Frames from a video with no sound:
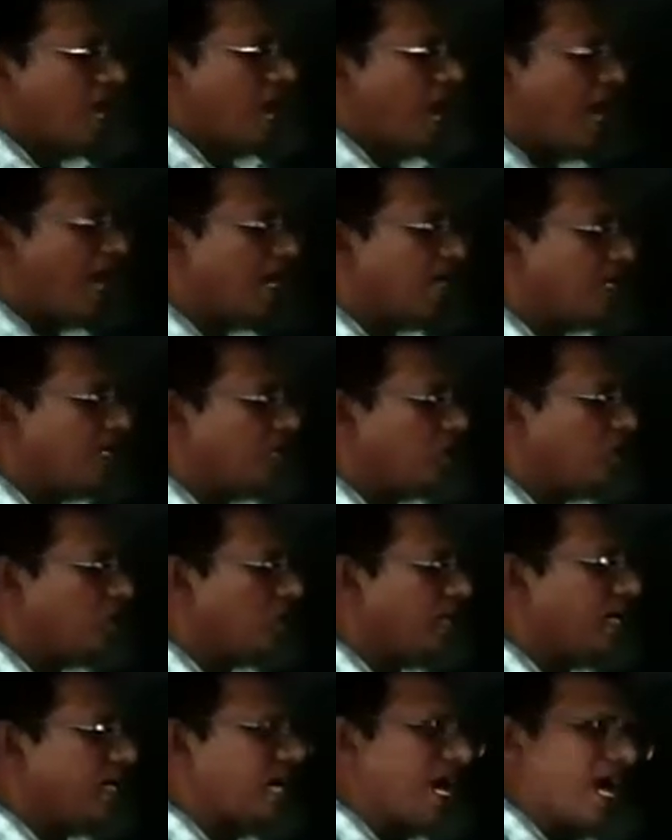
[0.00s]
And you
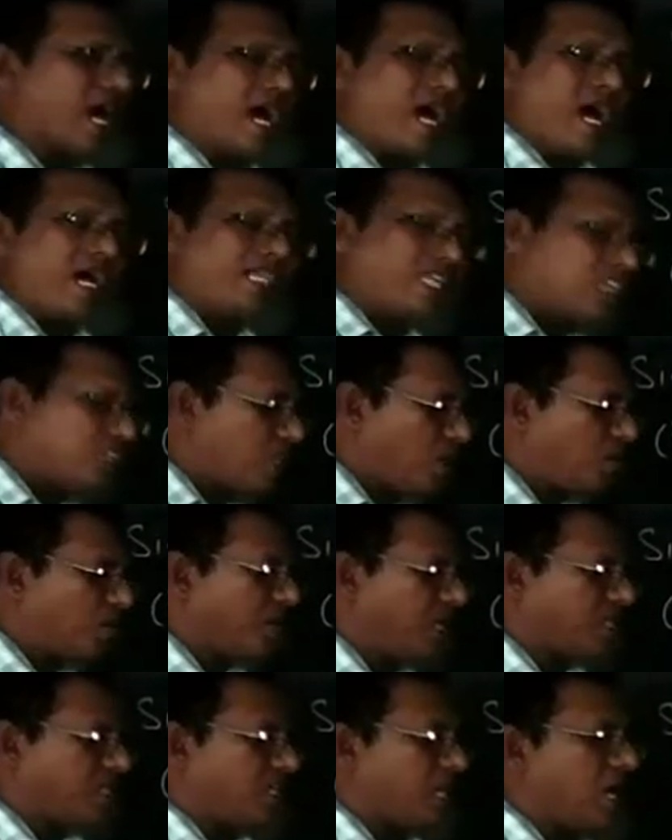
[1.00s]
take other
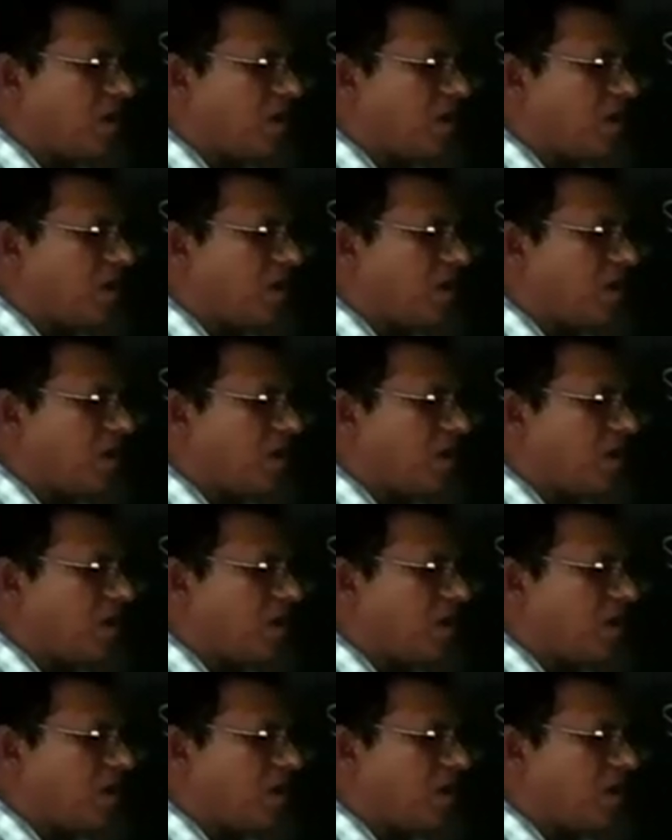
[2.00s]
subjects,